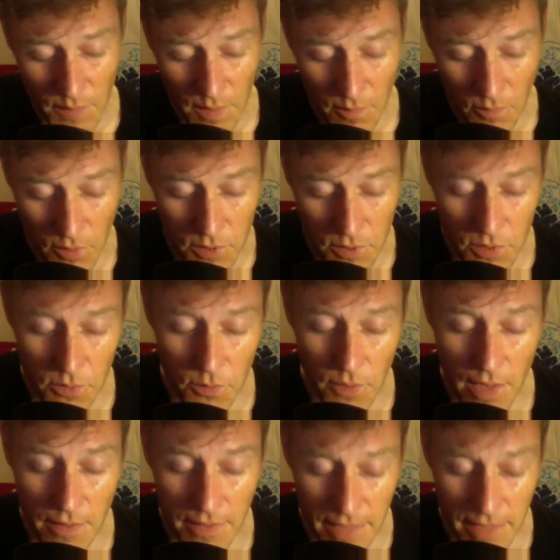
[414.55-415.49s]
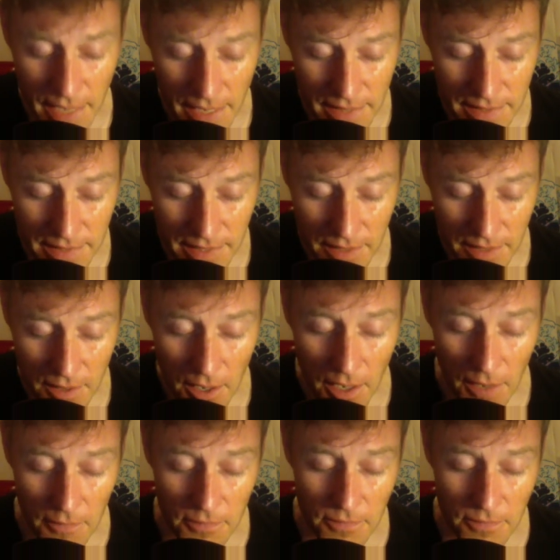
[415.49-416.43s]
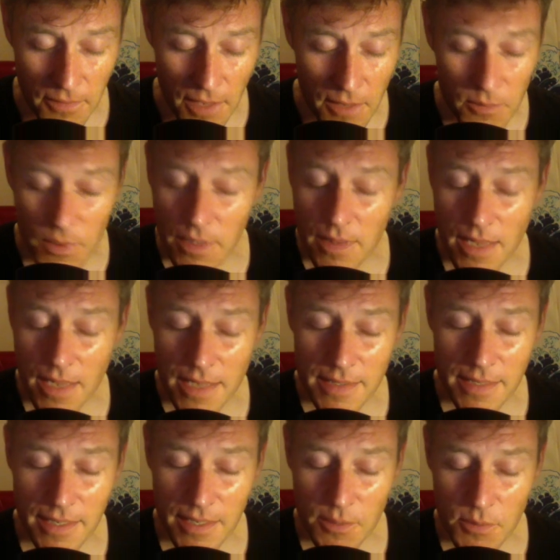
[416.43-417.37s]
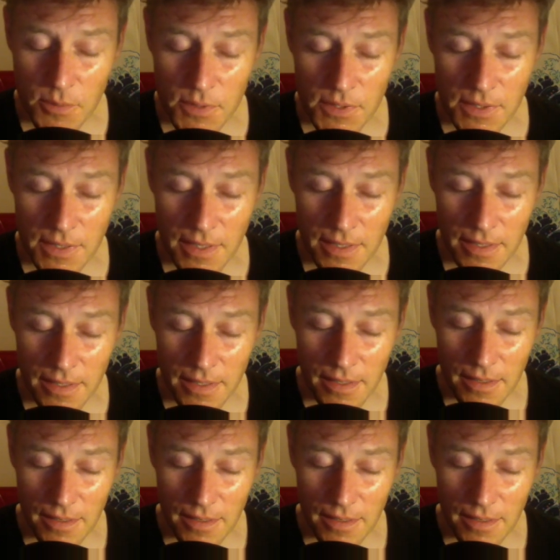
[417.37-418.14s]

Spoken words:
virtual reality headset off and realized that he was in an